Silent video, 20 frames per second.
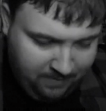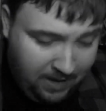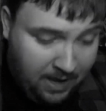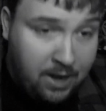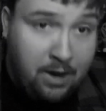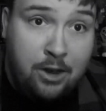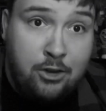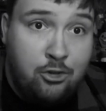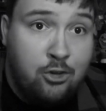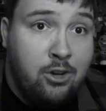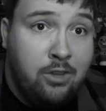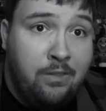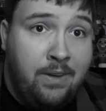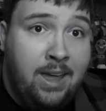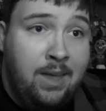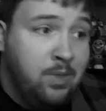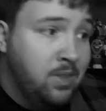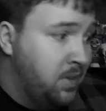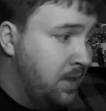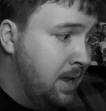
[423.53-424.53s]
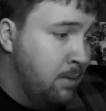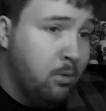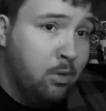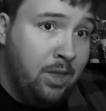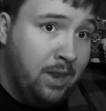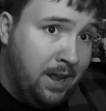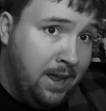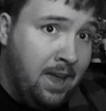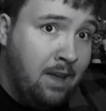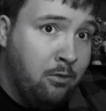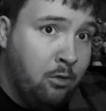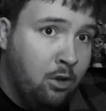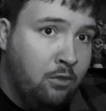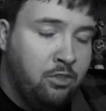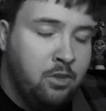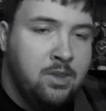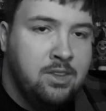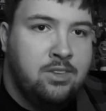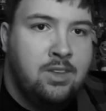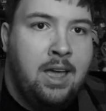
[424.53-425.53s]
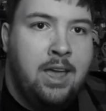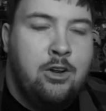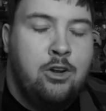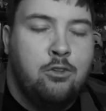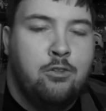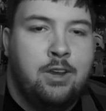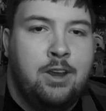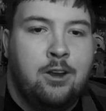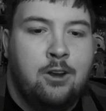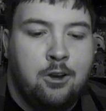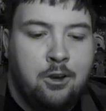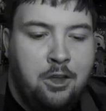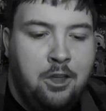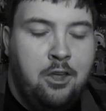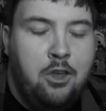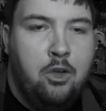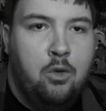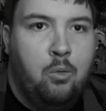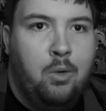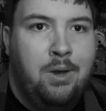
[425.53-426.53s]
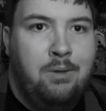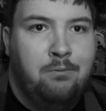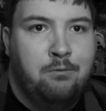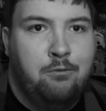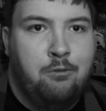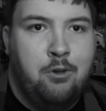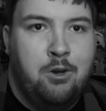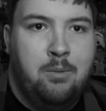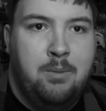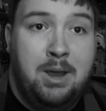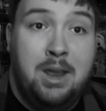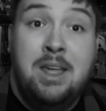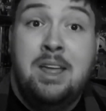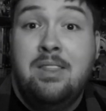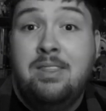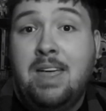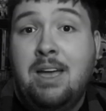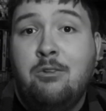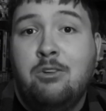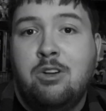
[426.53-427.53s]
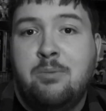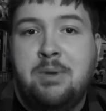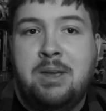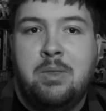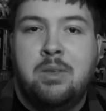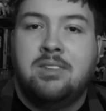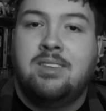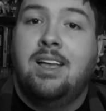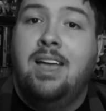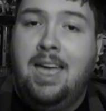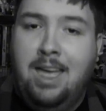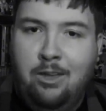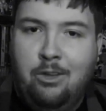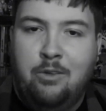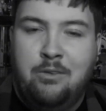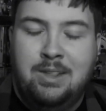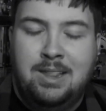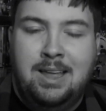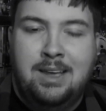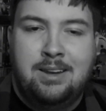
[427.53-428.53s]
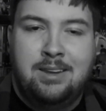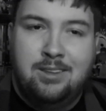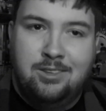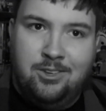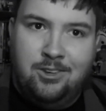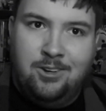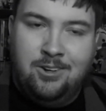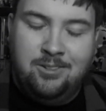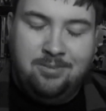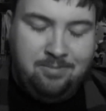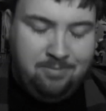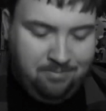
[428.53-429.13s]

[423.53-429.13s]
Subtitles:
and I should have had the table that I have off to the side over here right in front of me. That would have made this a hell of a lot easier.